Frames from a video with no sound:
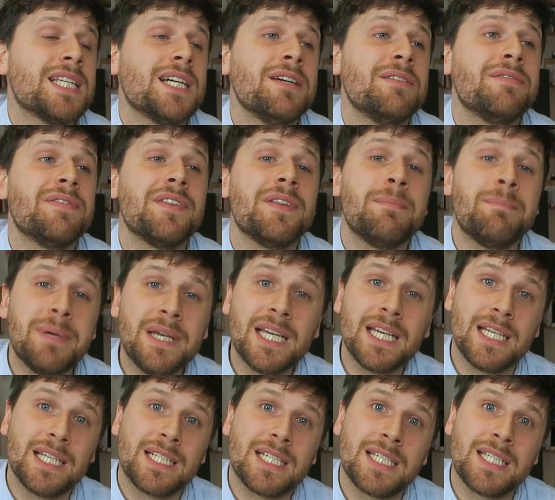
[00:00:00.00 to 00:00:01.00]
time for the
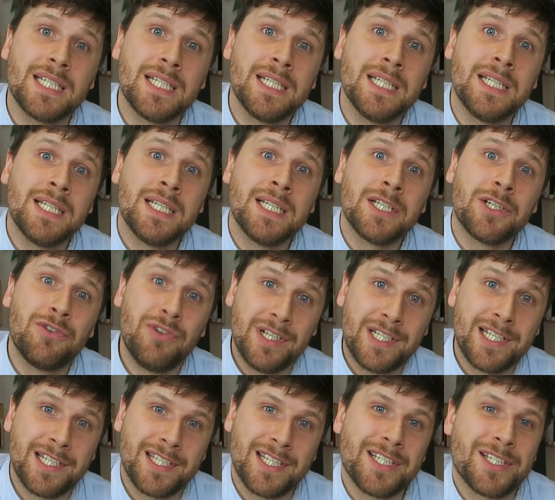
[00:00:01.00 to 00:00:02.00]
biggest
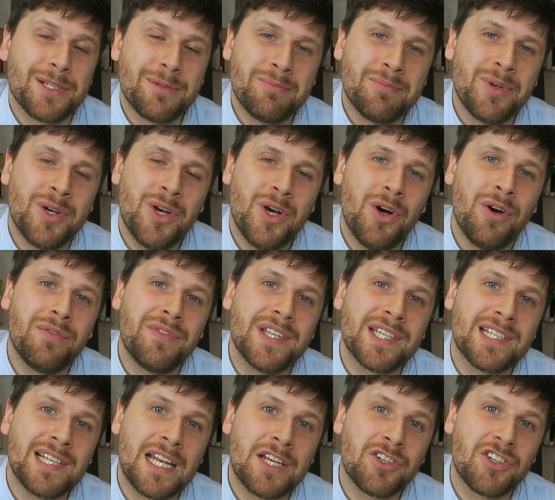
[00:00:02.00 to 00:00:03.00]
criticism of
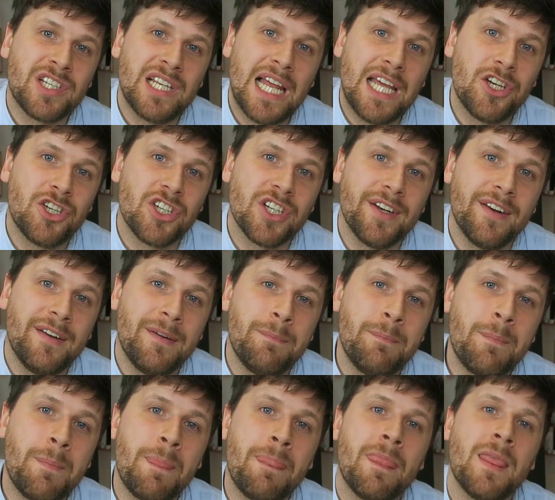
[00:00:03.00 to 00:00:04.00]
this legislation.
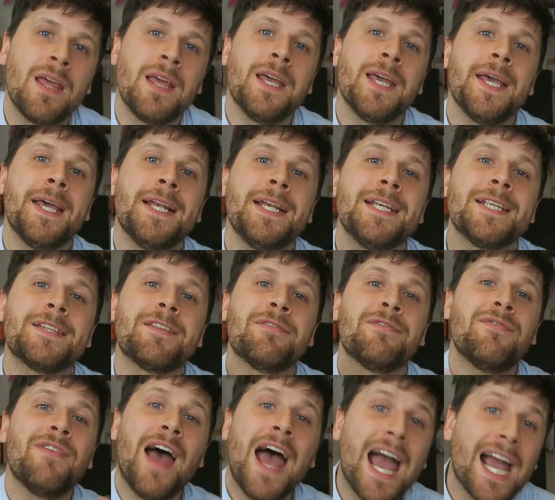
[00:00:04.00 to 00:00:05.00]
It is the
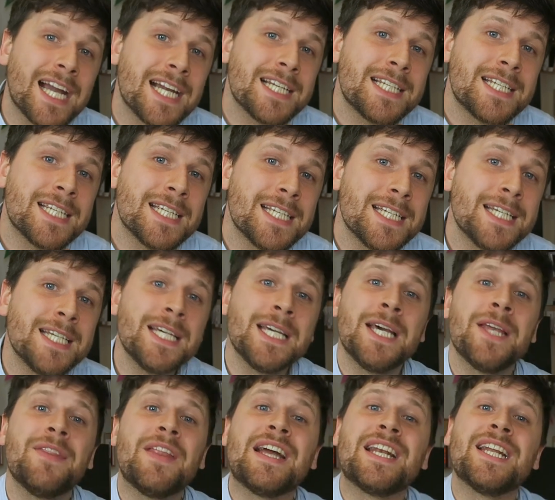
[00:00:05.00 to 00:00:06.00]
fact
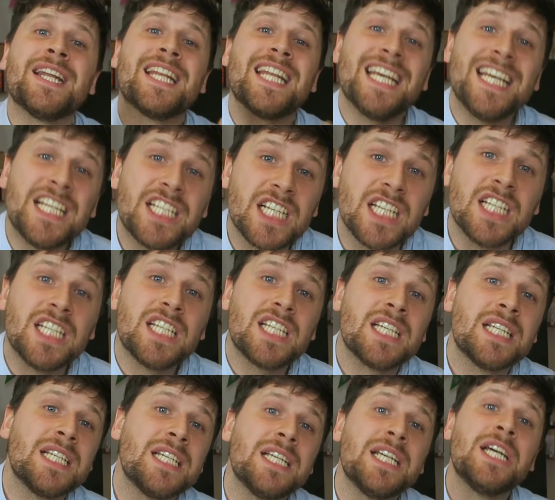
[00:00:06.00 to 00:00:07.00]
that it
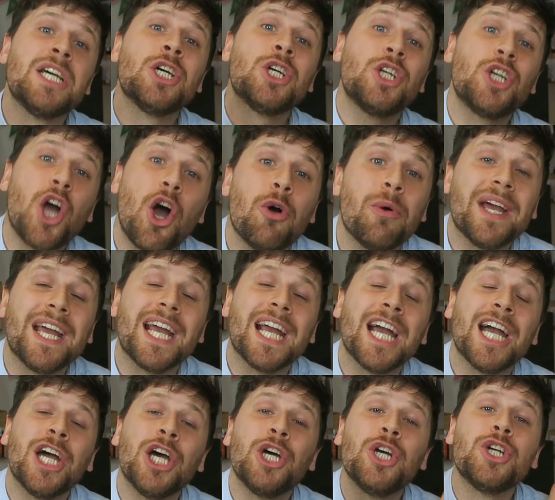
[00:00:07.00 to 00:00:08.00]
isn't
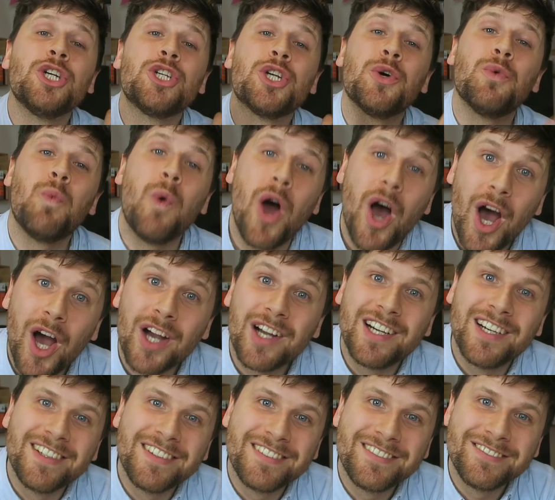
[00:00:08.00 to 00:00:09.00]
going to
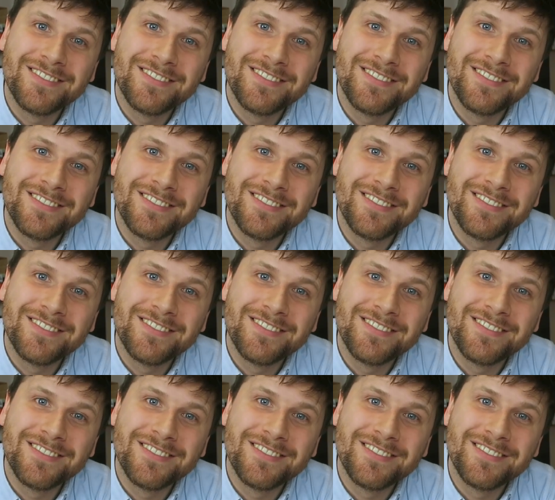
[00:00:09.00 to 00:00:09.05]
work.